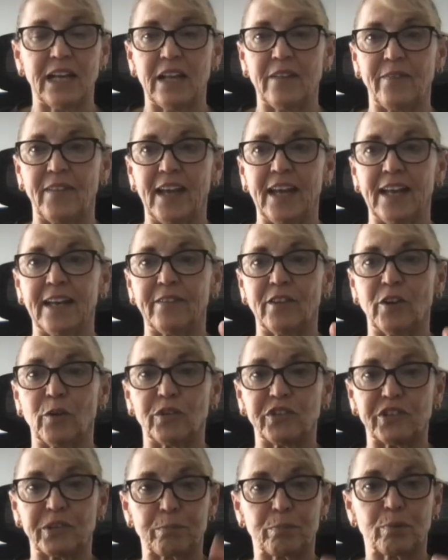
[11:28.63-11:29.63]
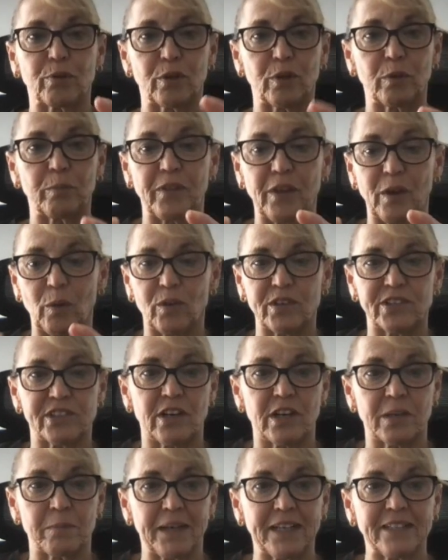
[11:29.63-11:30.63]
And then there was a probe that was
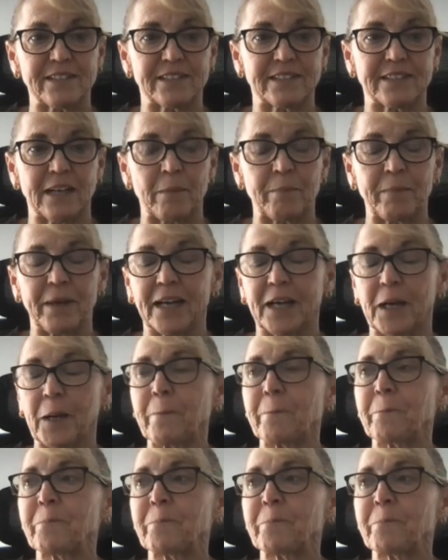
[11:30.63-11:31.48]
on my stomach.